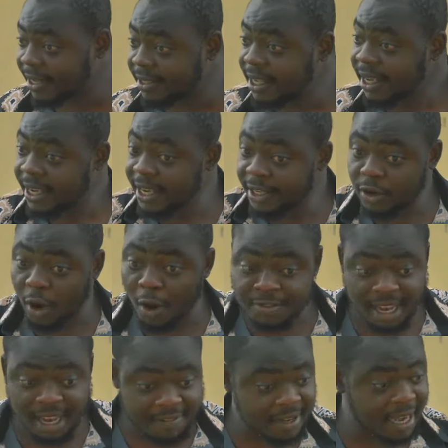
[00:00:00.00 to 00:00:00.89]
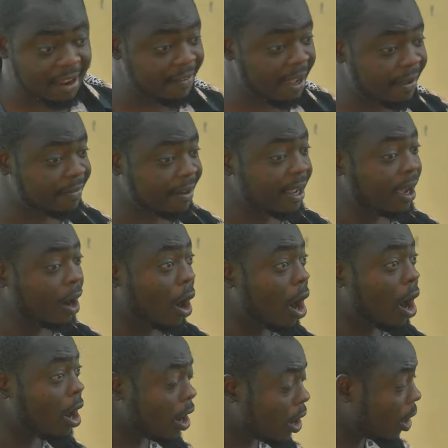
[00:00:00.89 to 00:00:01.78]
guy is observing
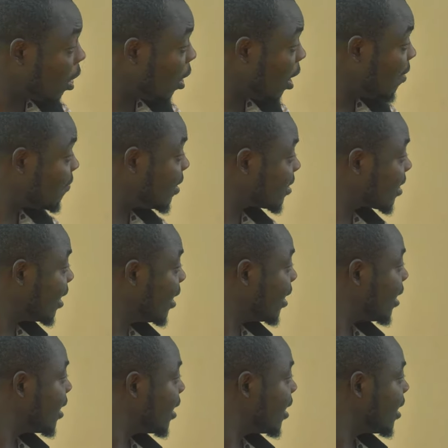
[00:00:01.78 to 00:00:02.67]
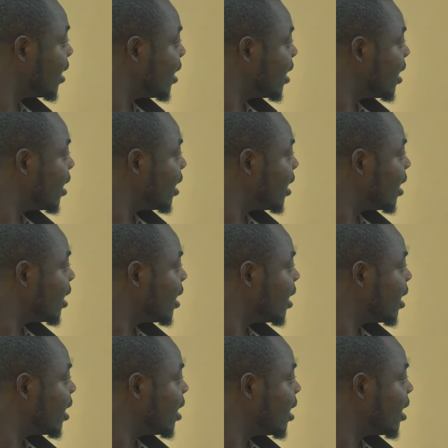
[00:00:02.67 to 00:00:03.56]
everything.
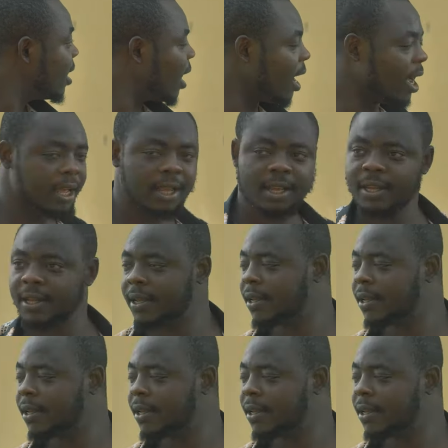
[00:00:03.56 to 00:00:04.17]
Hey!